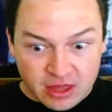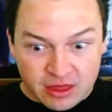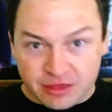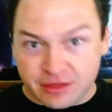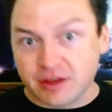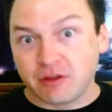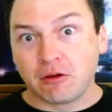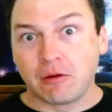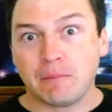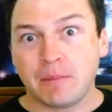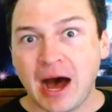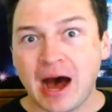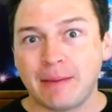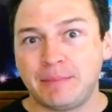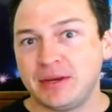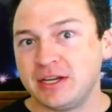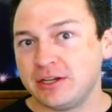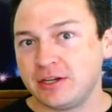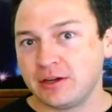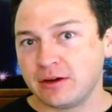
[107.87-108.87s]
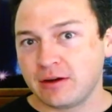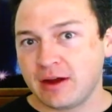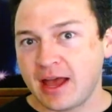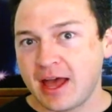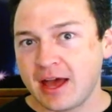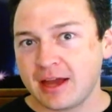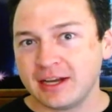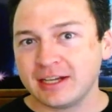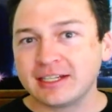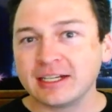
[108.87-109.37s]
theorem pop into your
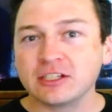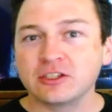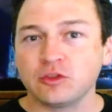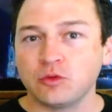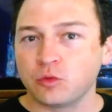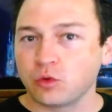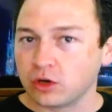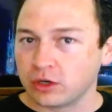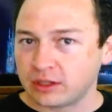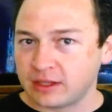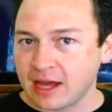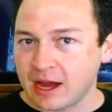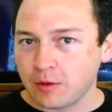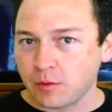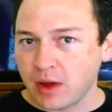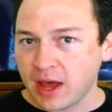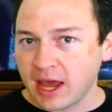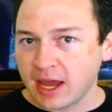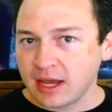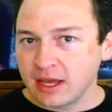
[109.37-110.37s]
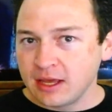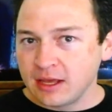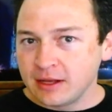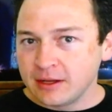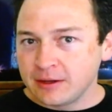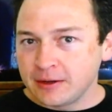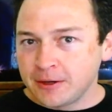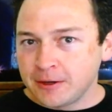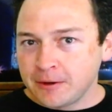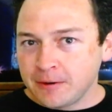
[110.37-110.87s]
head. It doesn't work that way.
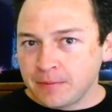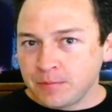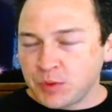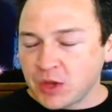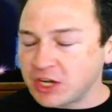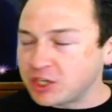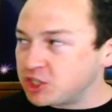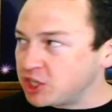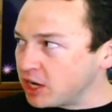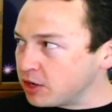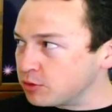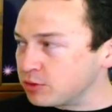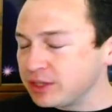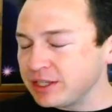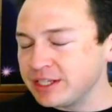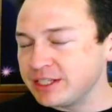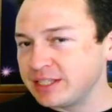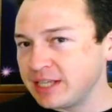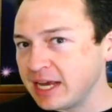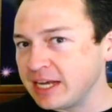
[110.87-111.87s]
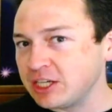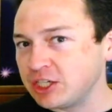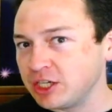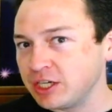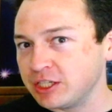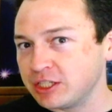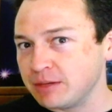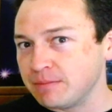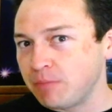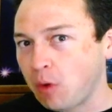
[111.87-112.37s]
A generalization
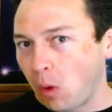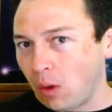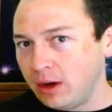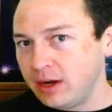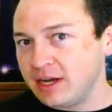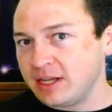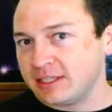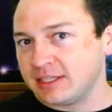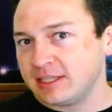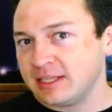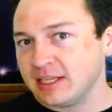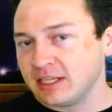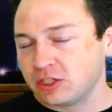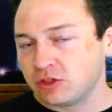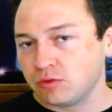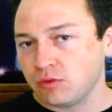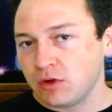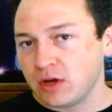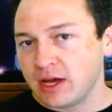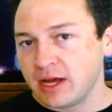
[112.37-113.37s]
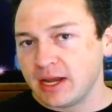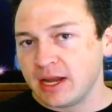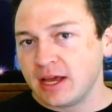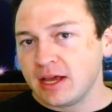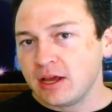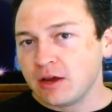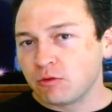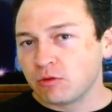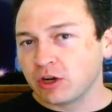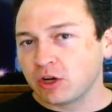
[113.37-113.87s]
as important as this one
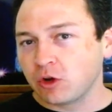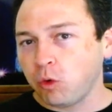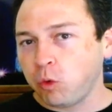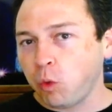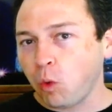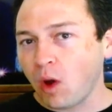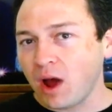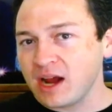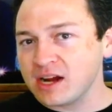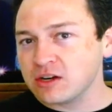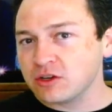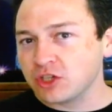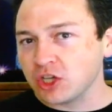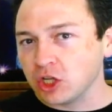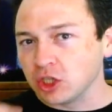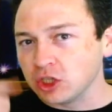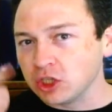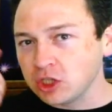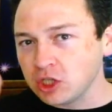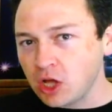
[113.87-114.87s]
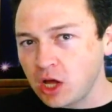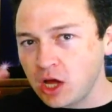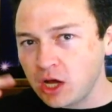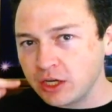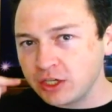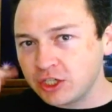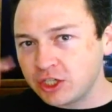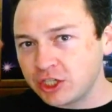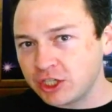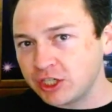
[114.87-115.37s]
requires a long
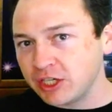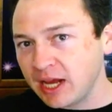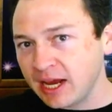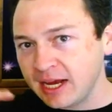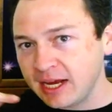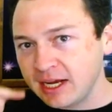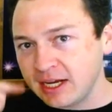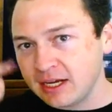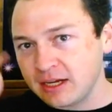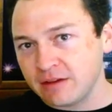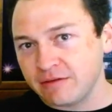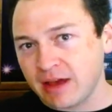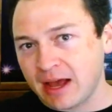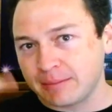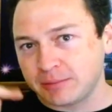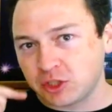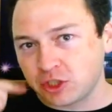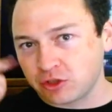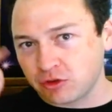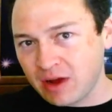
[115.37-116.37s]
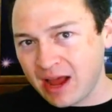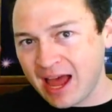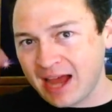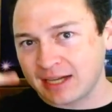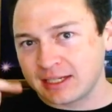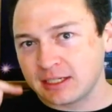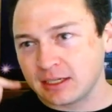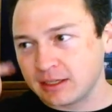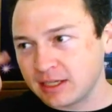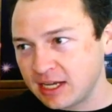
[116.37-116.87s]
chain of
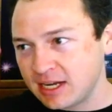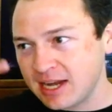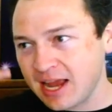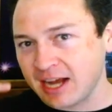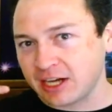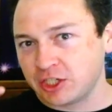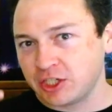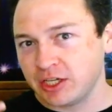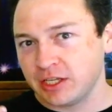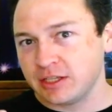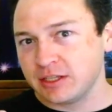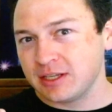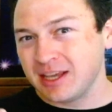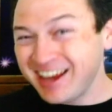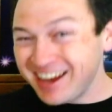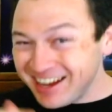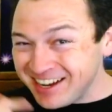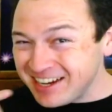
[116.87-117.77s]
abstract connections in